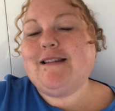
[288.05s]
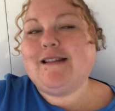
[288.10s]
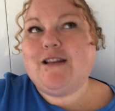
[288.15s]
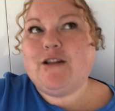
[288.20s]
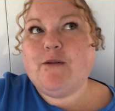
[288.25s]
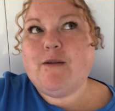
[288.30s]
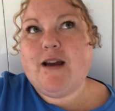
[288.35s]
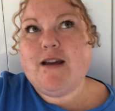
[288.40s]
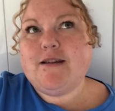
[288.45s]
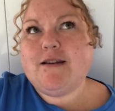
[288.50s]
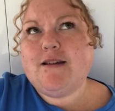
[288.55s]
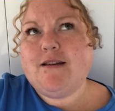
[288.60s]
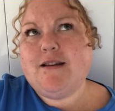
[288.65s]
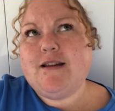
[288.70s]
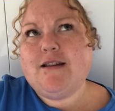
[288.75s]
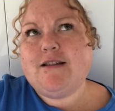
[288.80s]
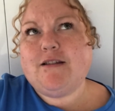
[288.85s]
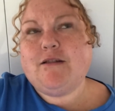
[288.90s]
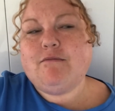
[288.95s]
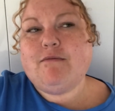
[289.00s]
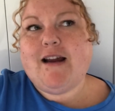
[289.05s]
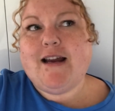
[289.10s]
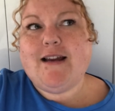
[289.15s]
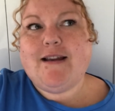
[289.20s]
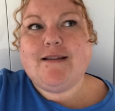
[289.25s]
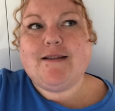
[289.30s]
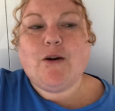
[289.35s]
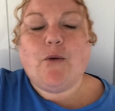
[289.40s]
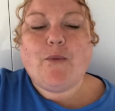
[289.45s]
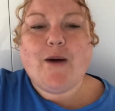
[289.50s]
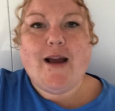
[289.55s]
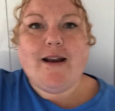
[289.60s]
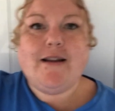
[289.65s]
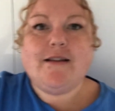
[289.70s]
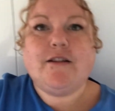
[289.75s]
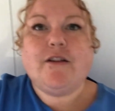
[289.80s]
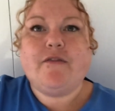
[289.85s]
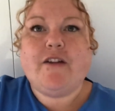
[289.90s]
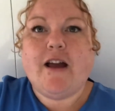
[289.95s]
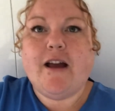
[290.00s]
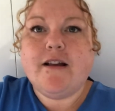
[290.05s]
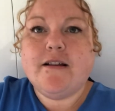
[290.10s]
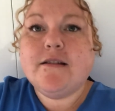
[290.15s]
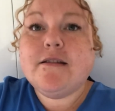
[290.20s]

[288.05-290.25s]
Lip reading: situation, is to raise awareness of it.